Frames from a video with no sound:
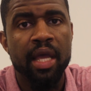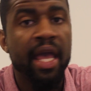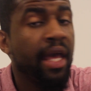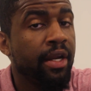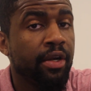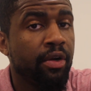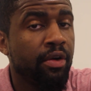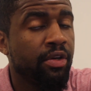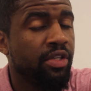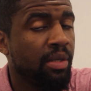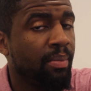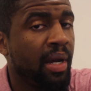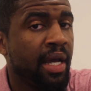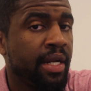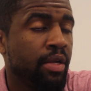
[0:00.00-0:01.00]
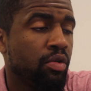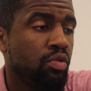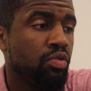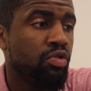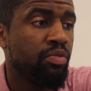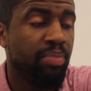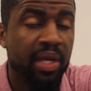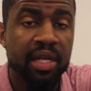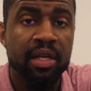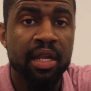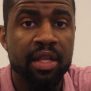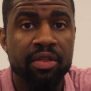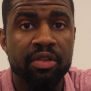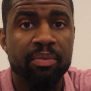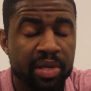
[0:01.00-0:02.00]
editor, somebody who's been
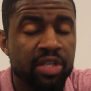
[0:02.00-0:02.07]
in the